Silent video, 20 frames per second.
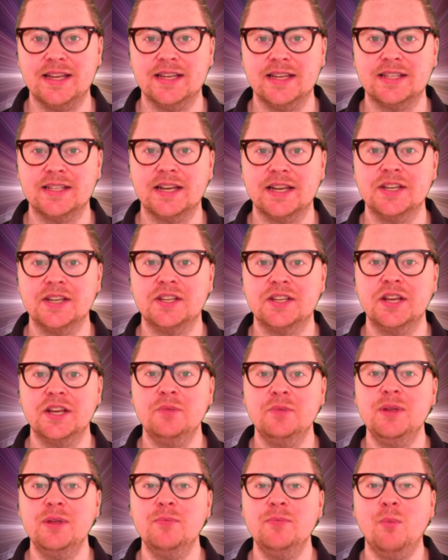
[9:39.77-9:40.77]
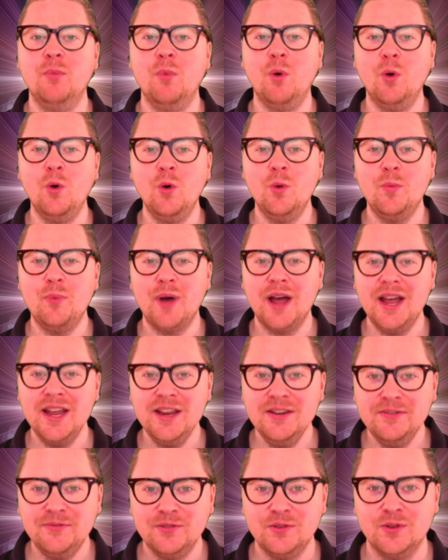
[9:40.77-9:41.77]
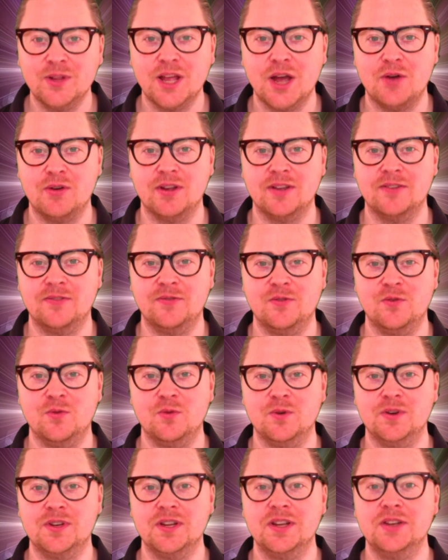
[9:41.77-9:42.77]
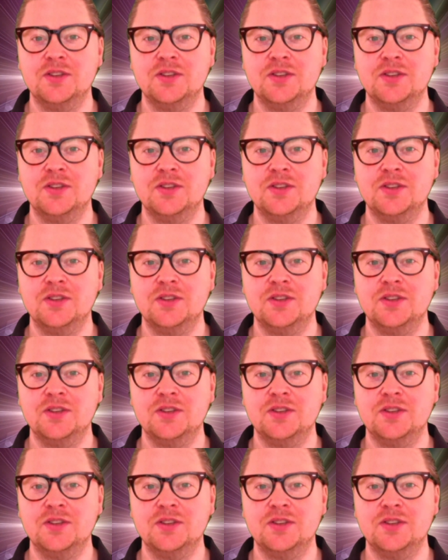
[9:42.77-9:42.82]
is that it's going to be more painful going forward